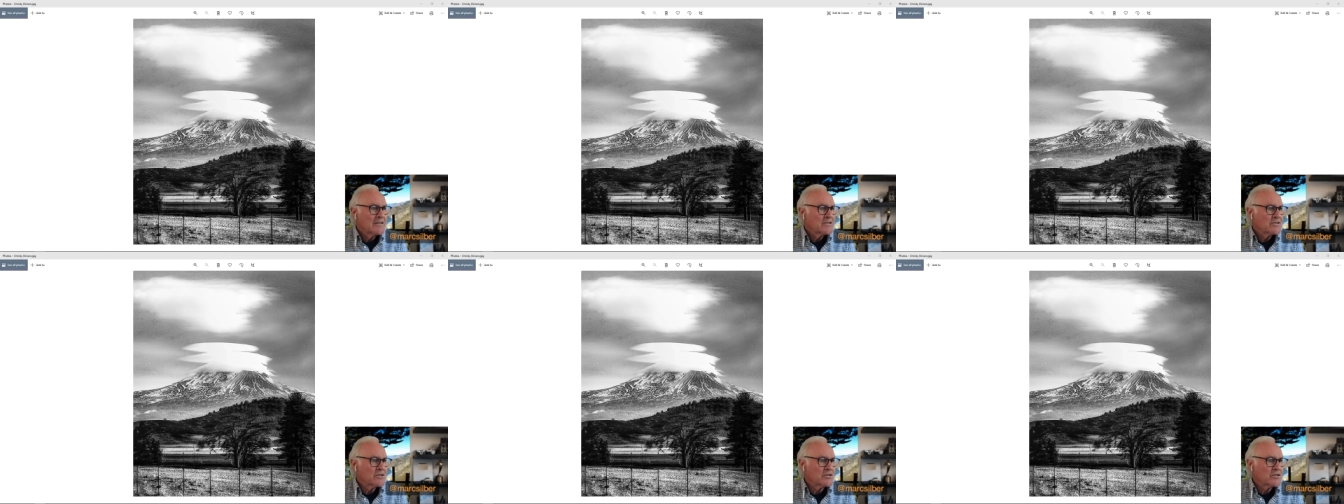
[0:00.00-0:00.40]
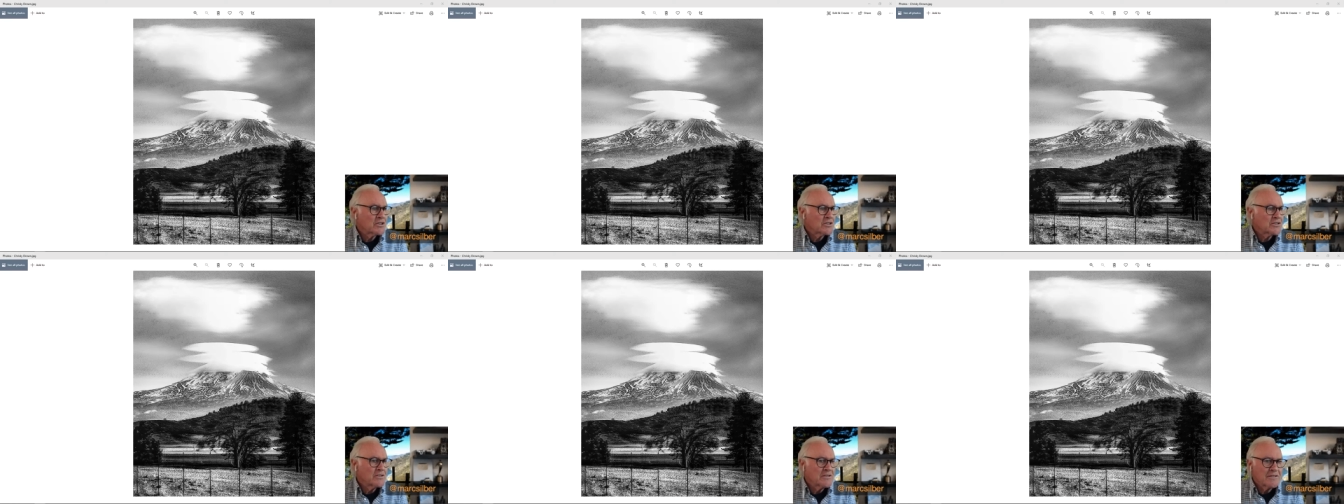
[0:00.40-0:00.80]
So
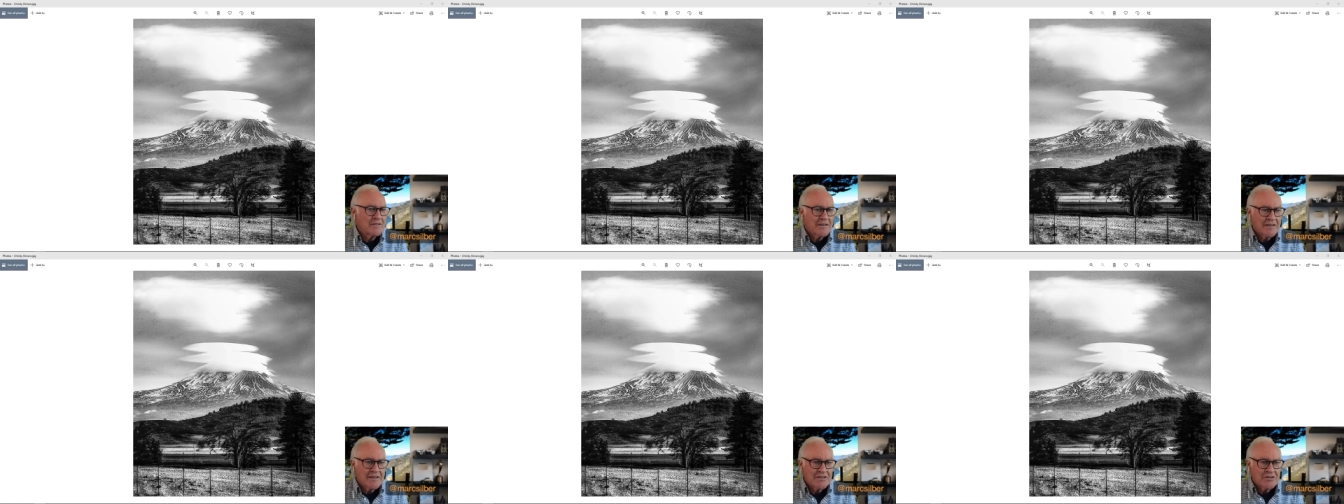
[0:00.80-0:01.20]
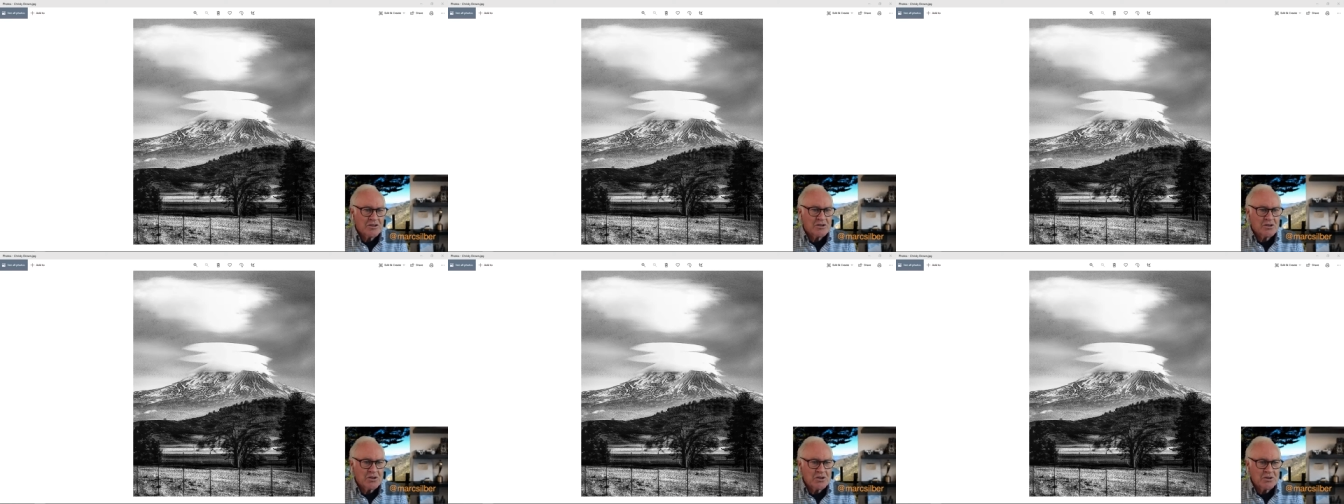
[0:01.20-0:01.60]
just
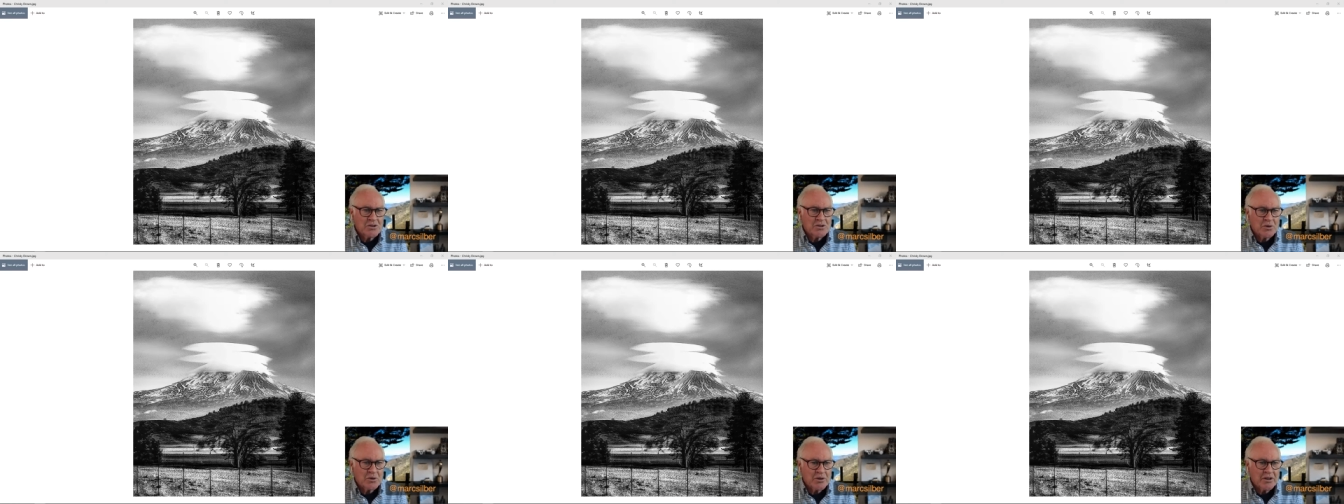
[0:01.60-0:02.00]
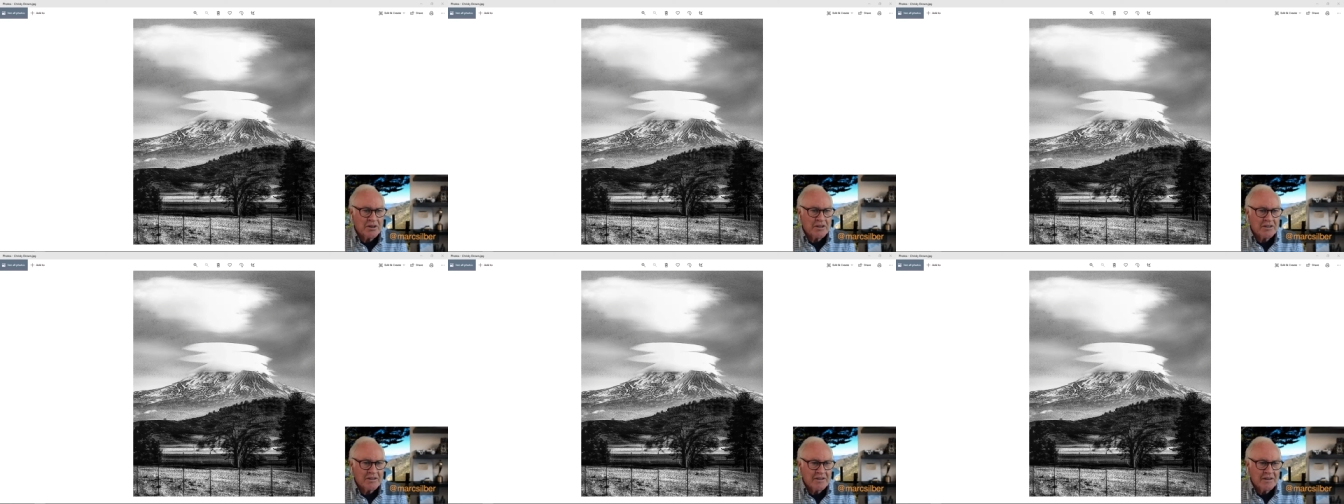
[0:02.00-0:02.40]
just use
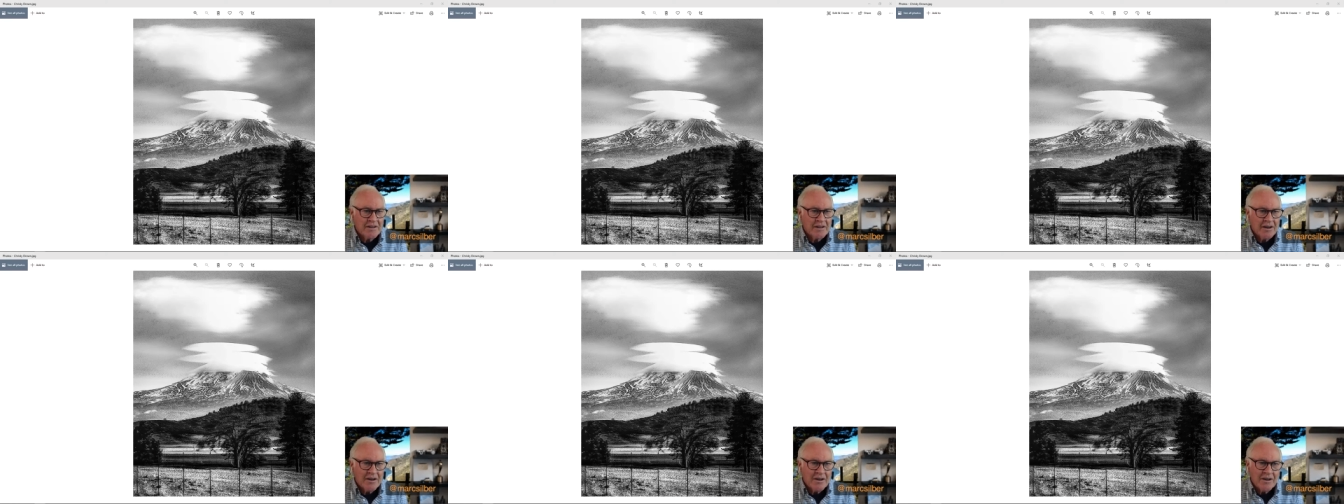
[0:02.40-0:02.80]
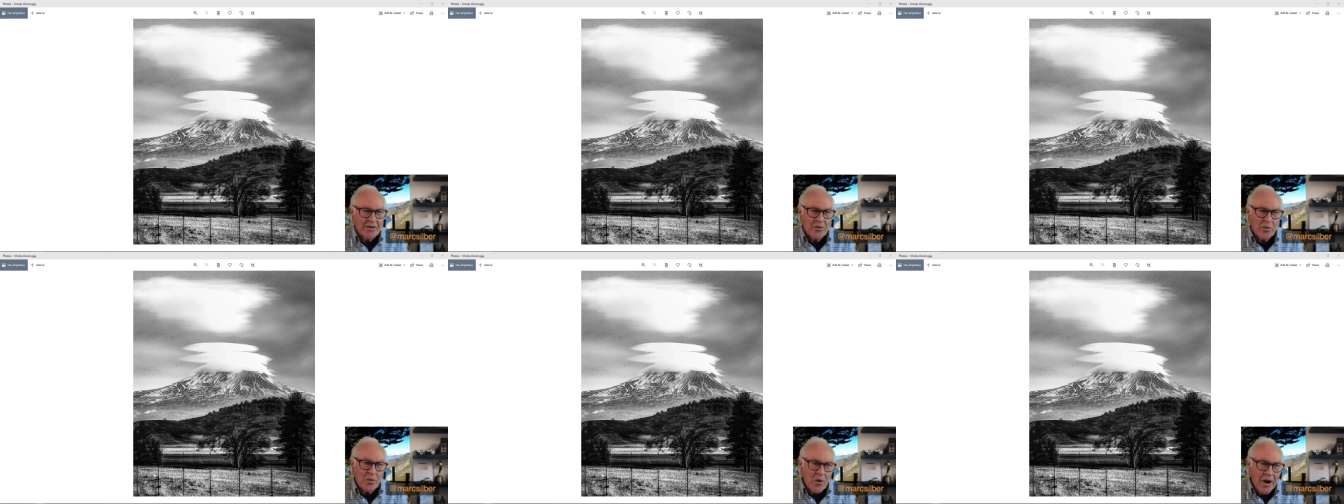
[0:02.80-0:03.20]
your
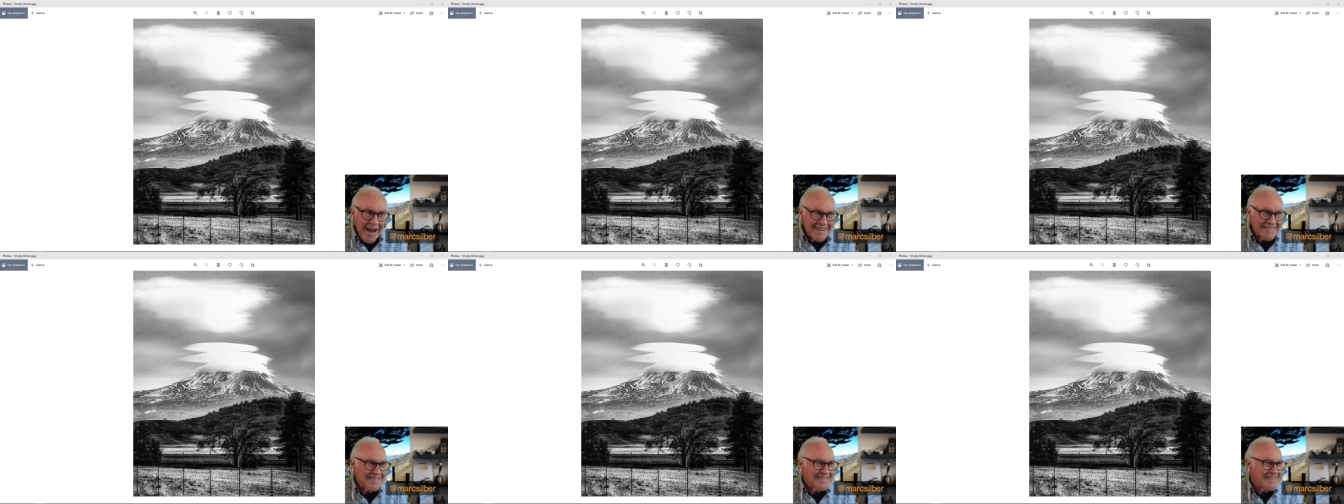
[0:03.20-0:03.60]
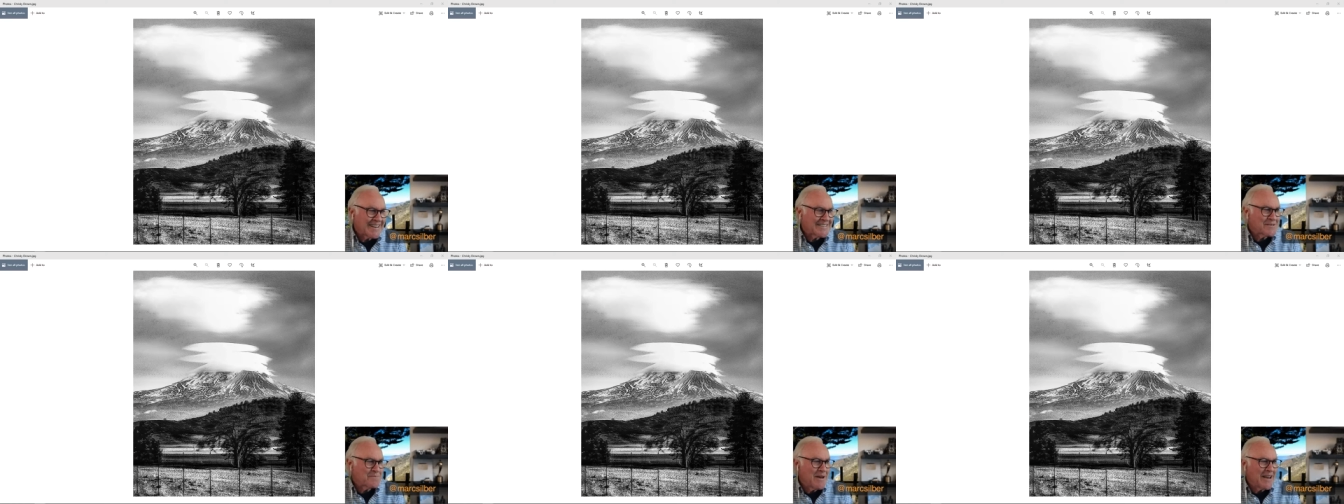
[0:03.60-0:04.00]
what? That's